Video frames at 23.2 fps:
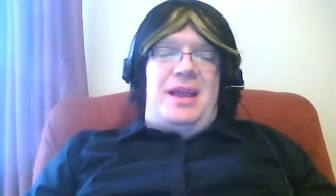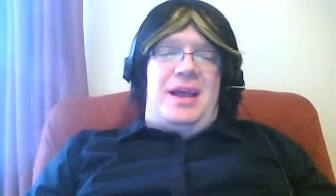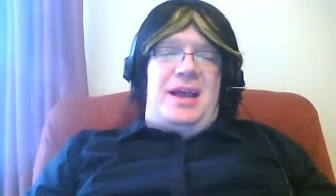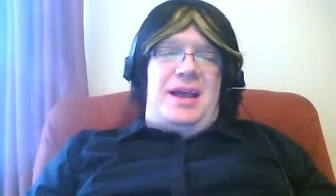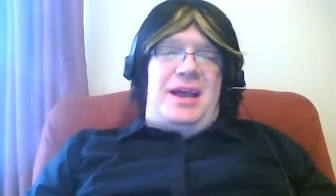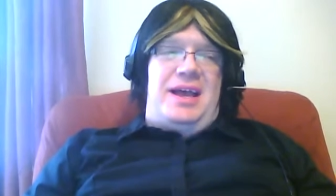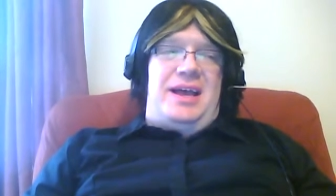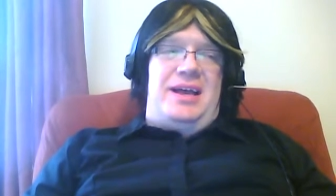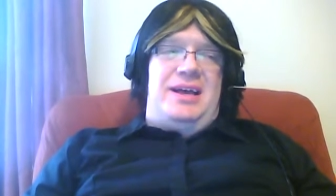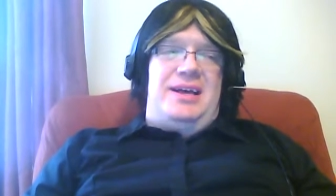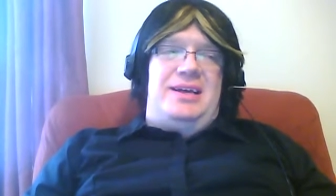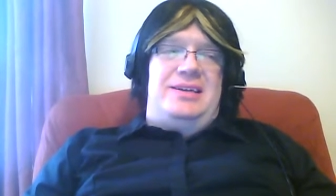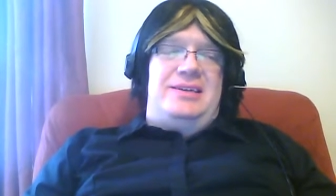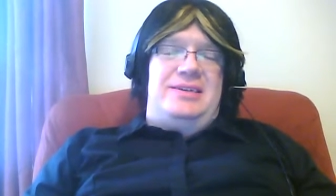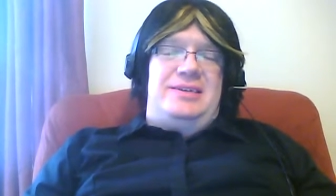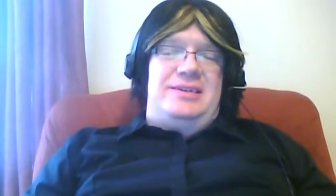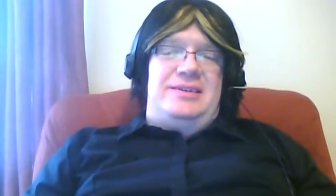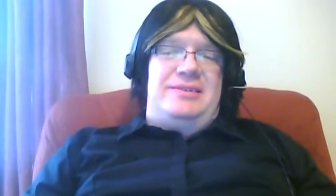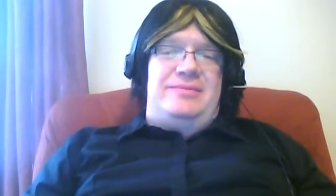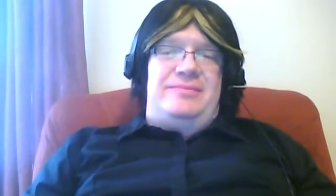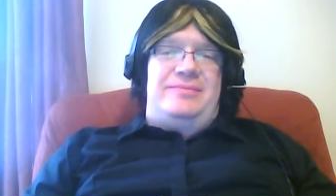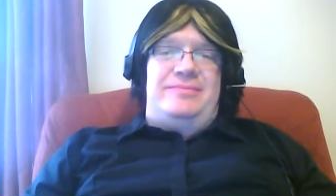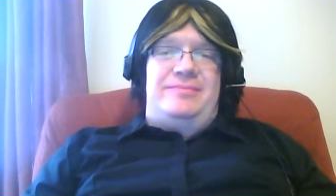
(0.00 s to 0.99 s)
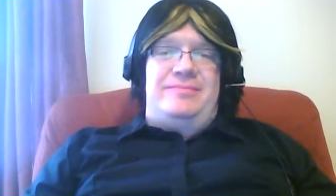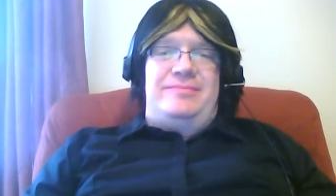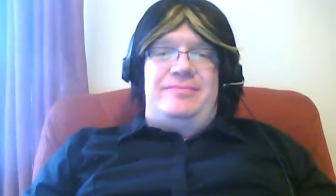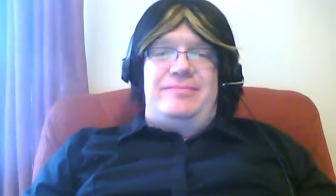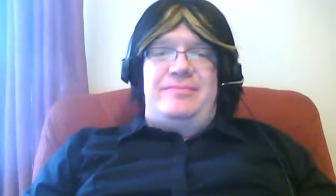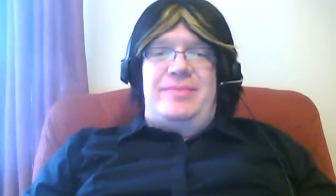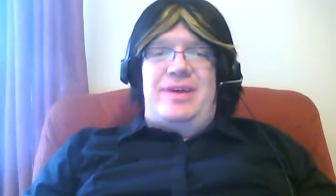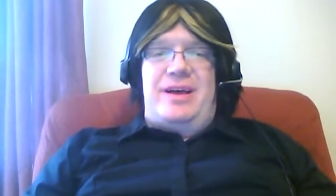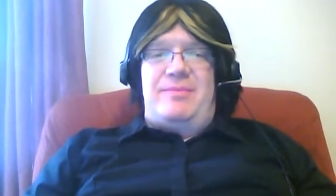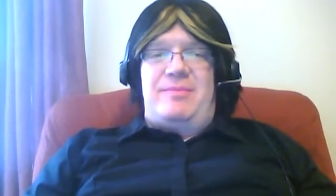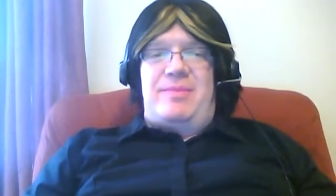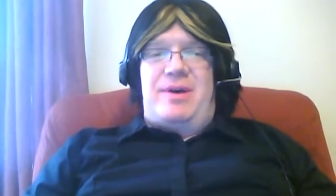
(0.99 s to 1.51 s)
And uh,
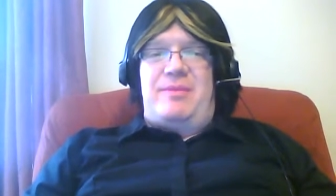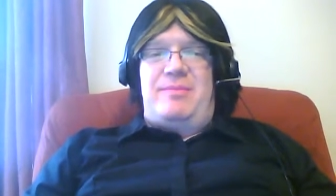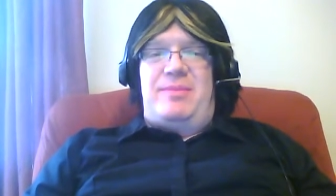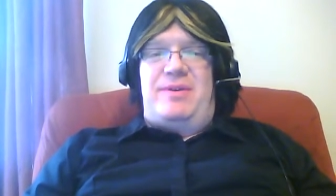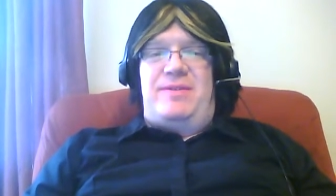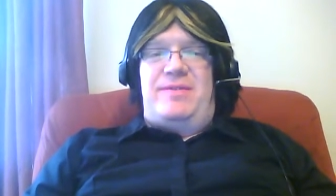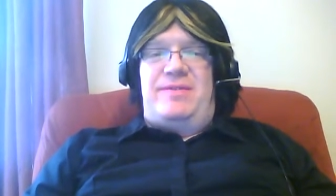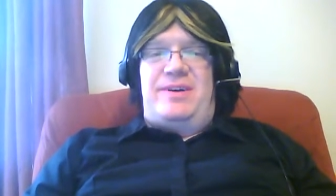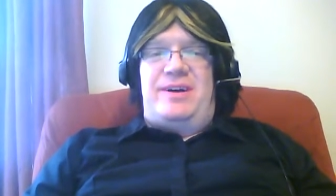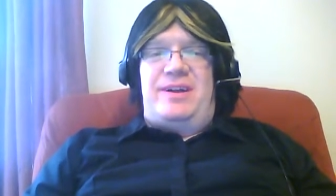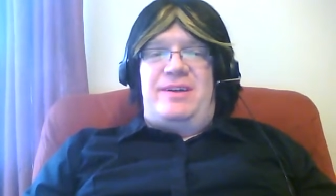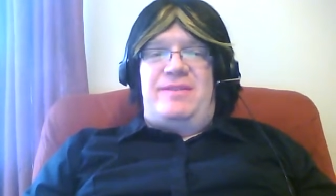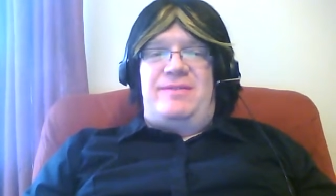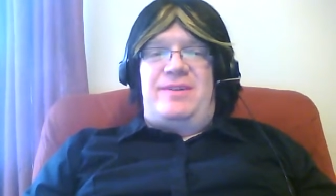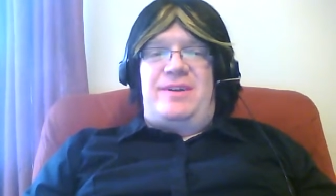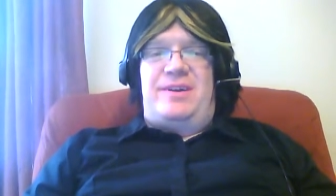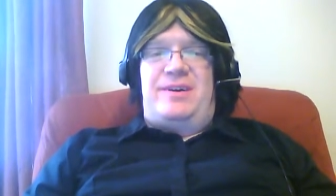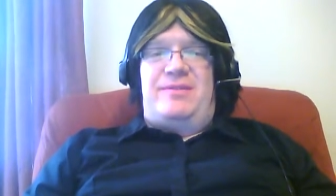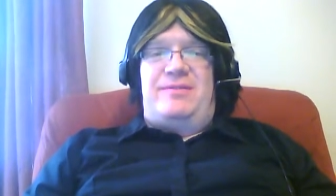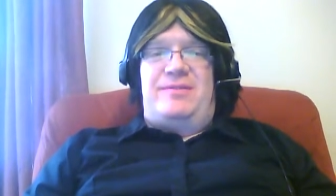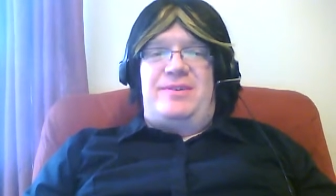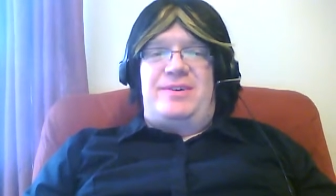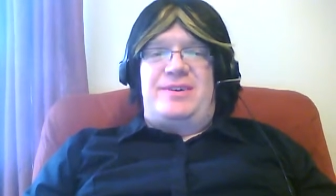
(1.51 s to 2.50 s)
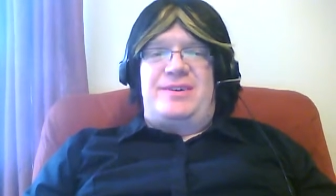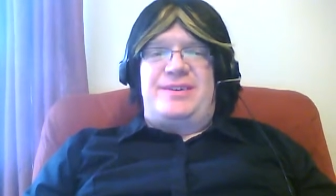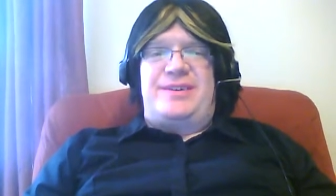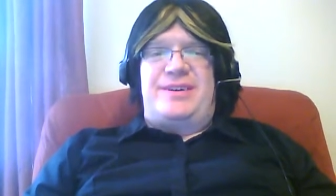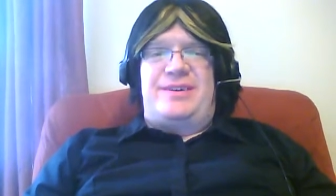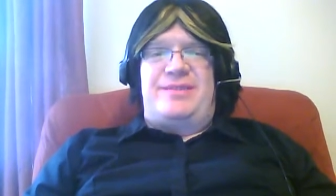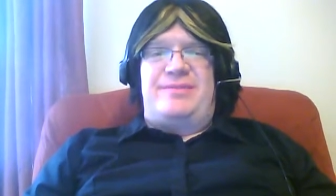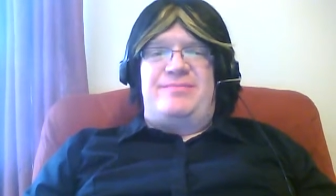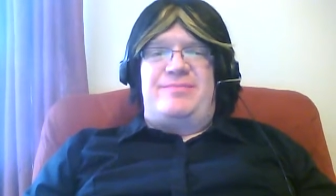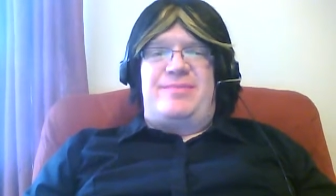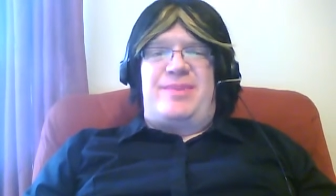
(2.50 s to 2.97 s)
that might be fun if it all works out.